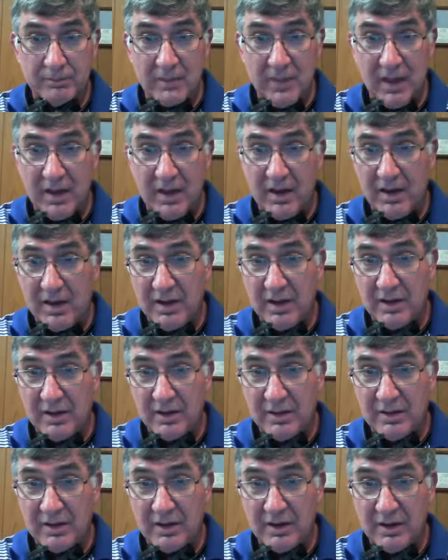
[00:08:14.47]

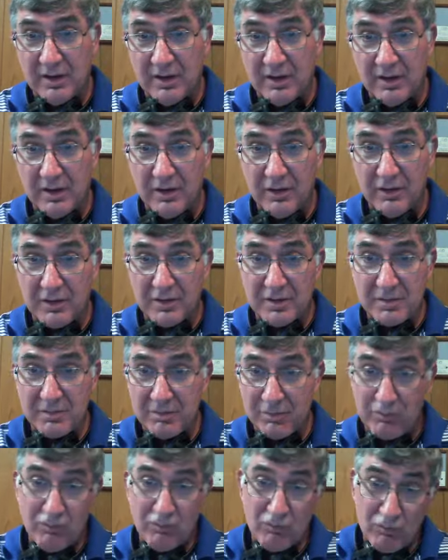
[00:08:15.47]
And it
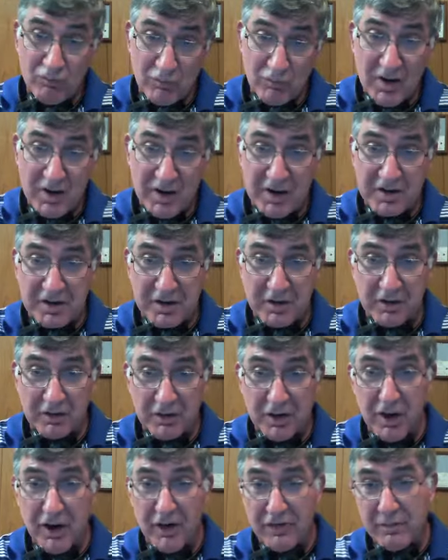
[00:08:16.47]
kind of gets
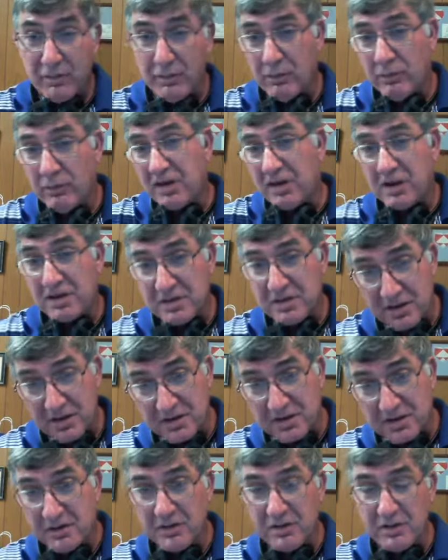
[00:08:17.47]
uncomfortable when you got to send a
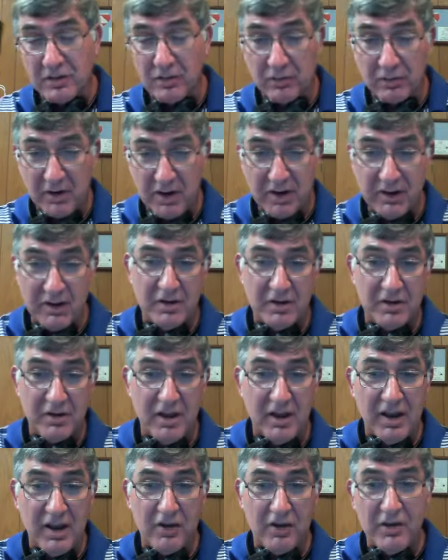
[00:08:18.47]
student to go get the
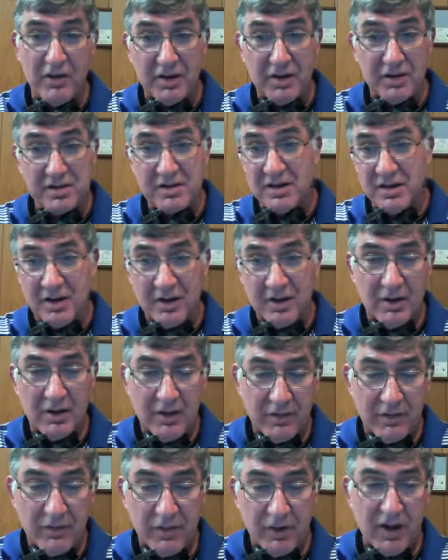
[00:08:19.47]
thing, or else
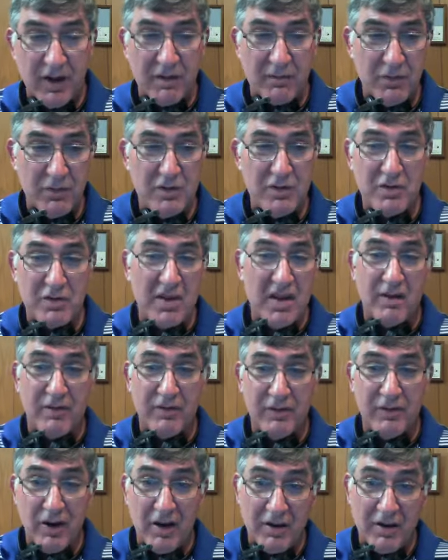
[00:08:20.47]
if you're like me, you can't
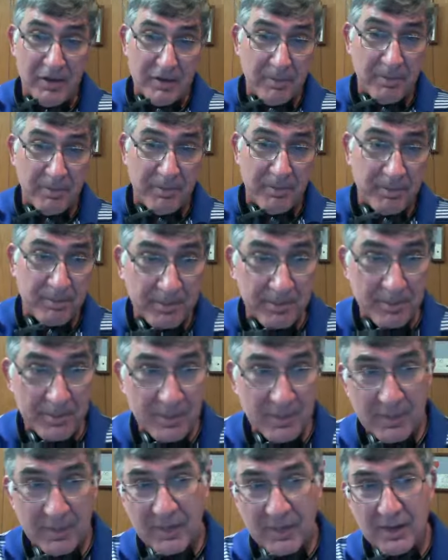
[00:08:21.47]
find it.
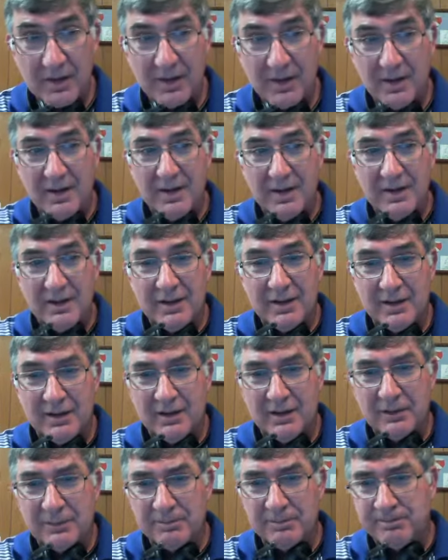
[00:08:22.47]

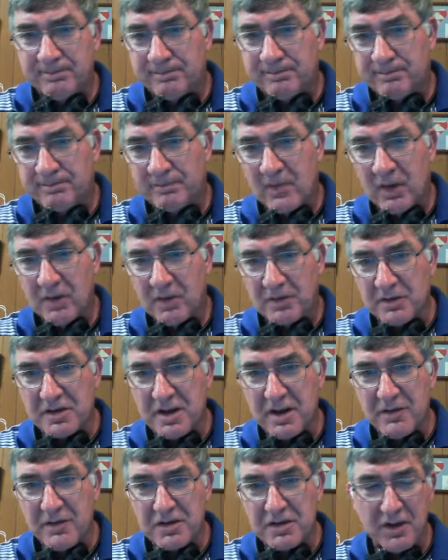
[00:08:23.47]
So
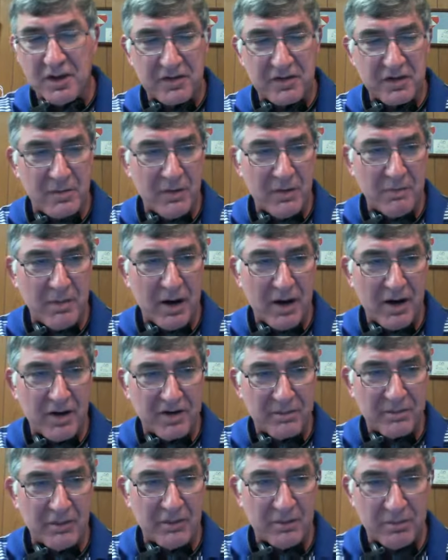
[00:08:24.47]
save yourself some
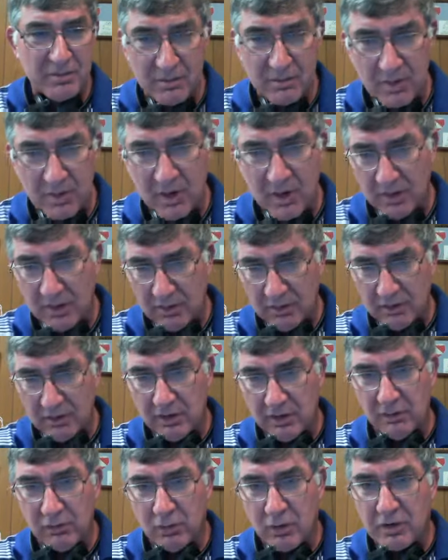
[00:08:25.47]
embarrassment. A
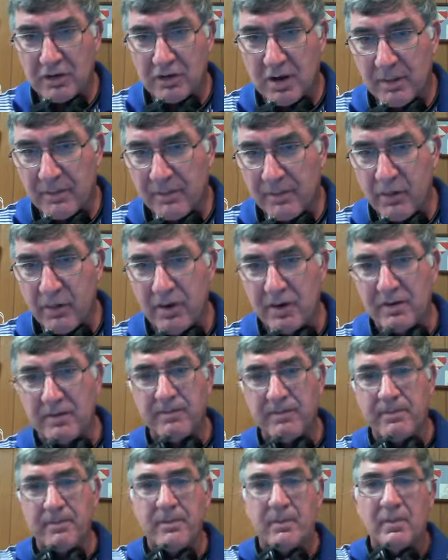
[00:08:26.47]
little work up front,
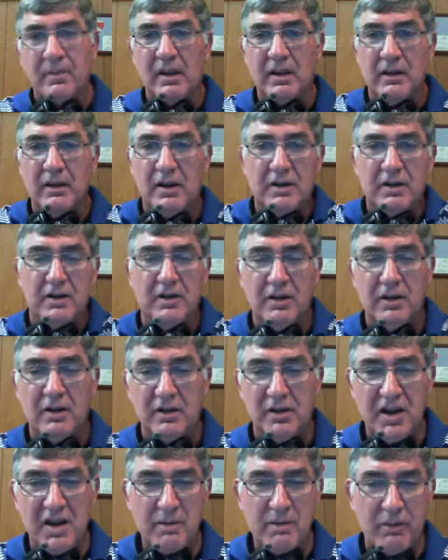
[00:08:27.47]
like
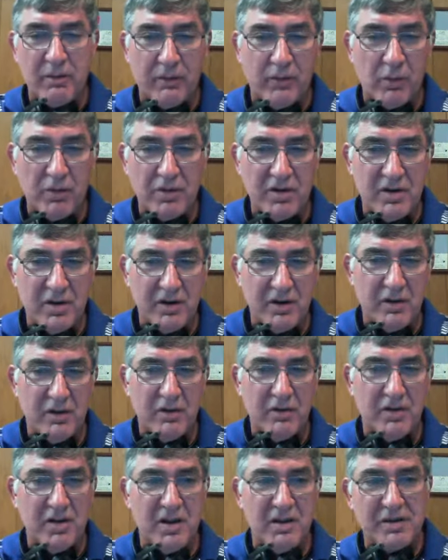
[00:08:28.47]
the day before you need to
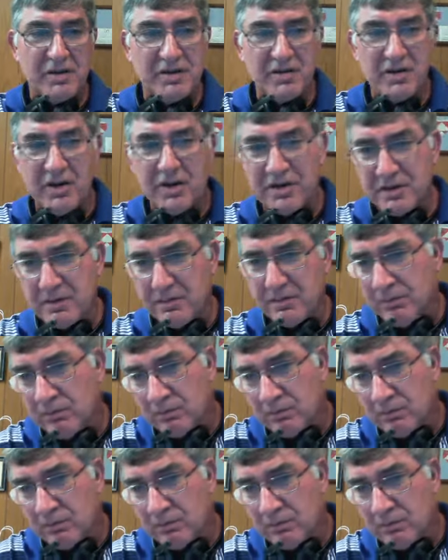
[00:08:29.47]
do a demonstration.